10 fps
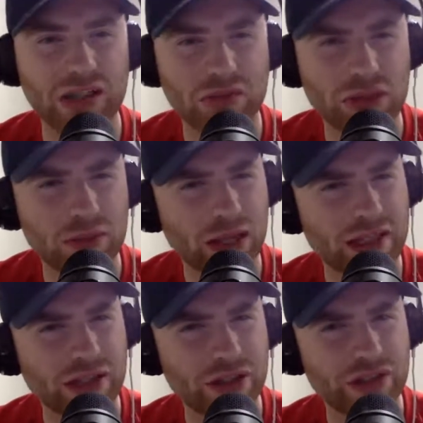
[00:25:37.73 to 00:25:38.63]
we play
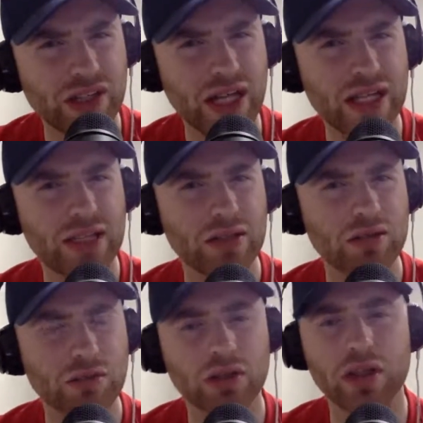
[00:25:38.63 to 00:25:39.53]
Thursday.
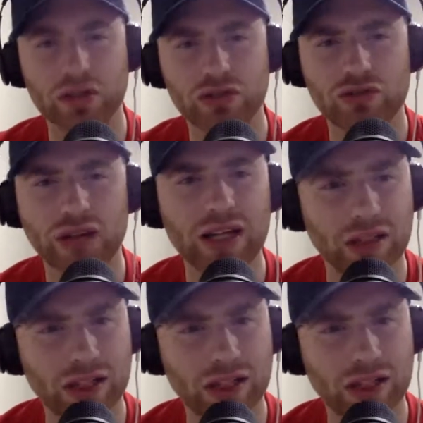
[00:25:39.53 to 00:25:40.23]
Like in Australia,